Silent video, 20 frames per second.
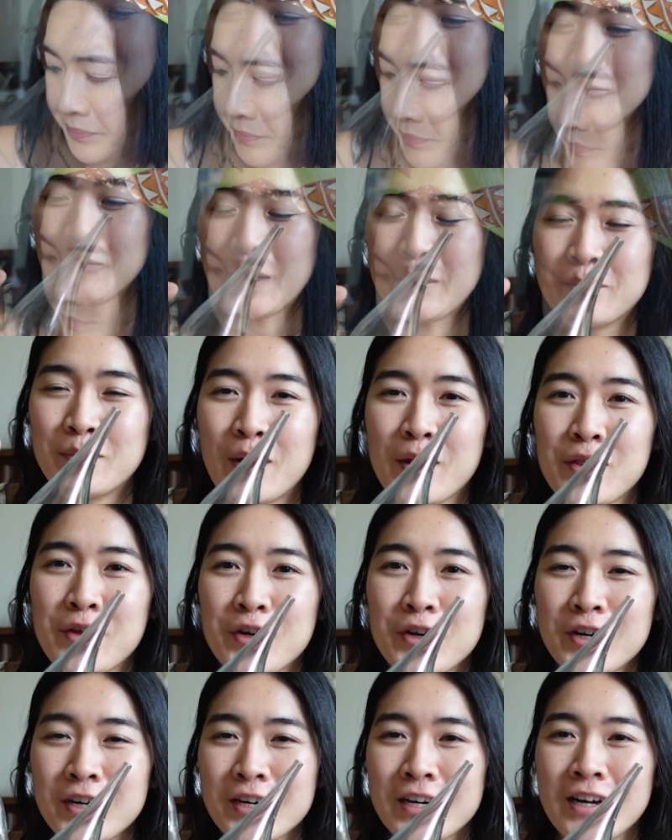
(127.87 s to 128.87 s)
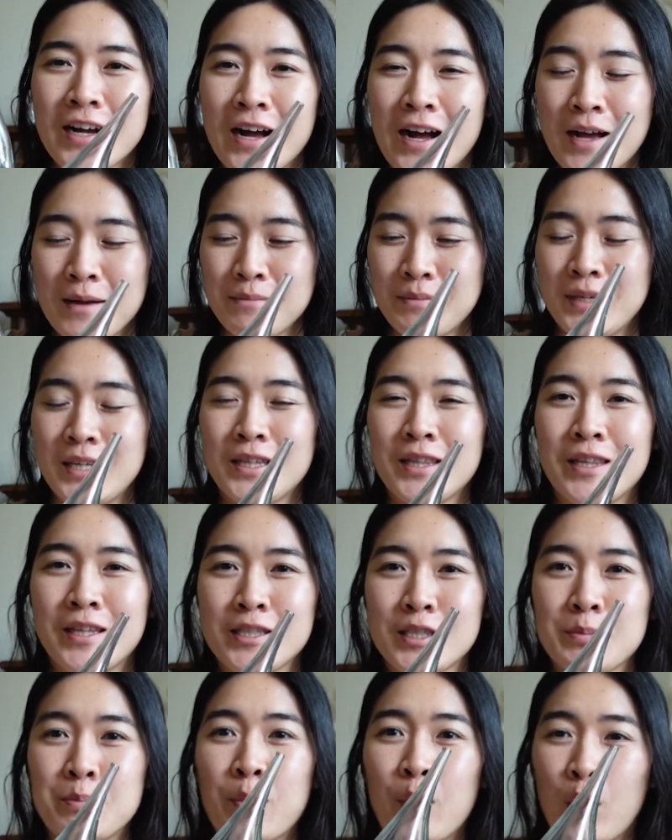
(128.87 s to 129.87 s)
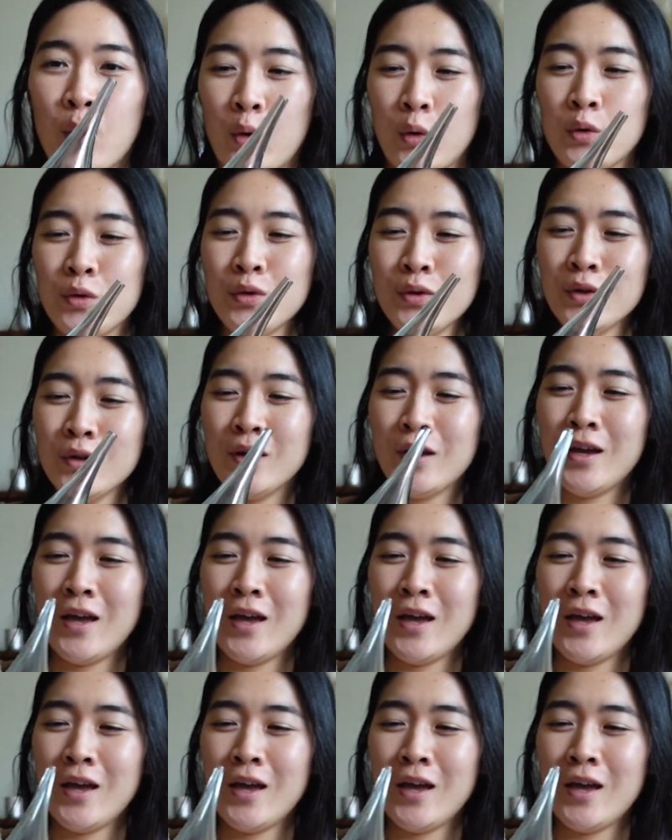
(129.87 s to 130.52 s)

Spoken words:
My brother got me this poron,